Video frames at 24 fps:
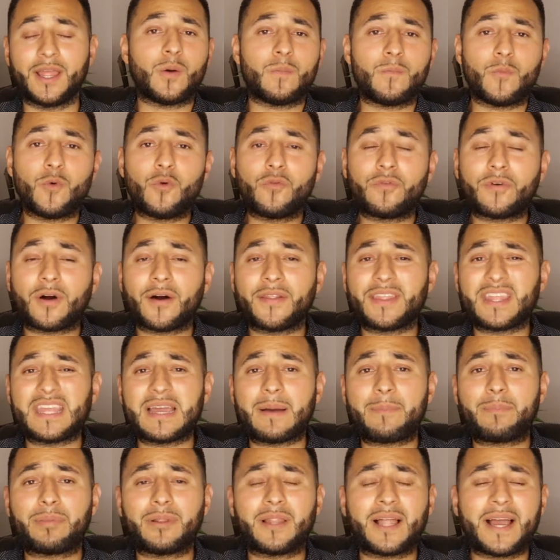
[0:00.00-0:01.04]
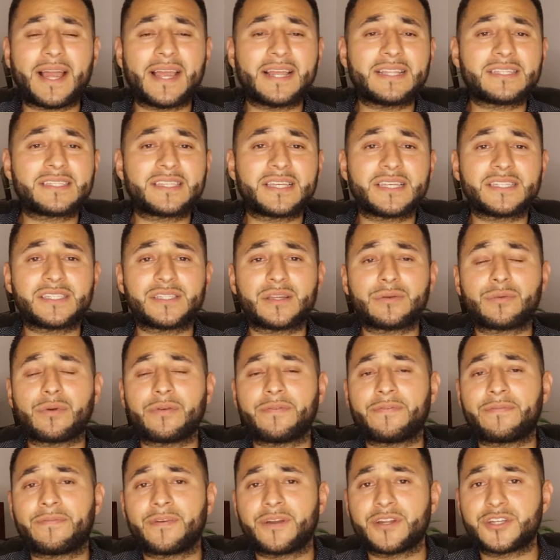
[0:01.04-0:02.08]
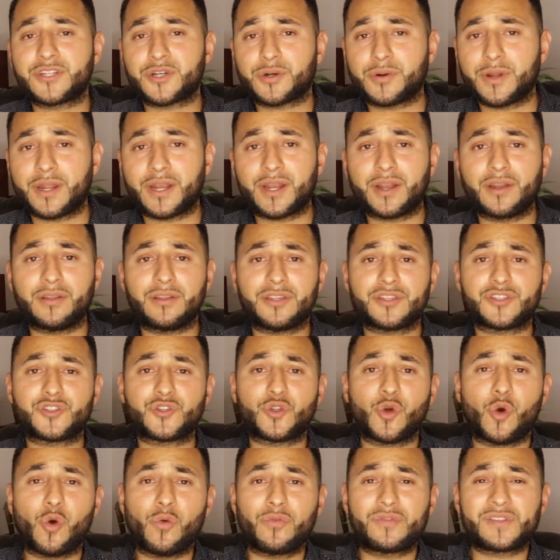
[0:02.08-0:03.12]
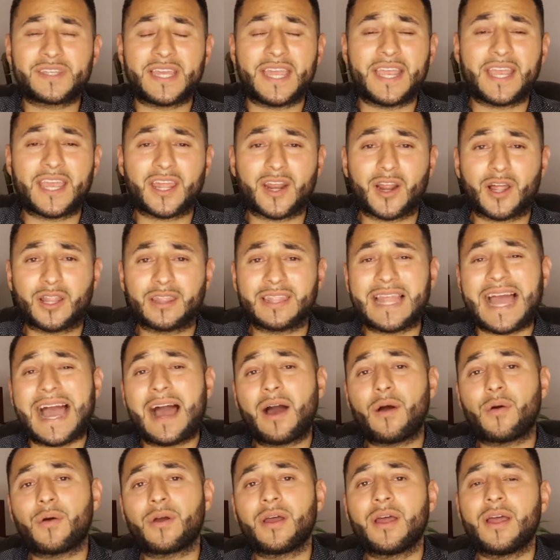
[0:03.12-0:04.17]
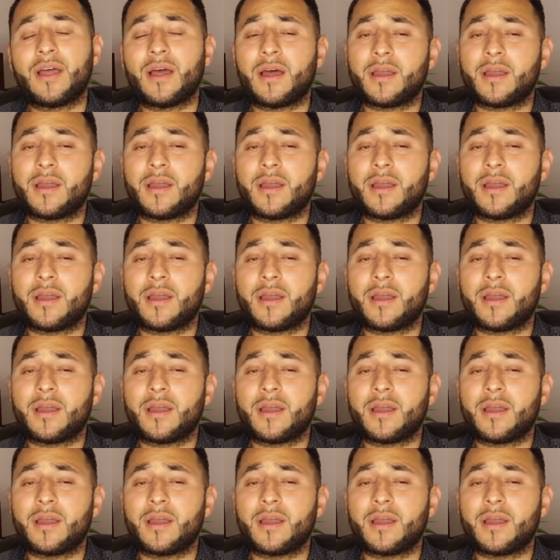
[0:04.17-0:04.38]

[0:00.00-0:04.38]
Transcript: Remove all the appliances, the refrigerator and the stove, take it all out,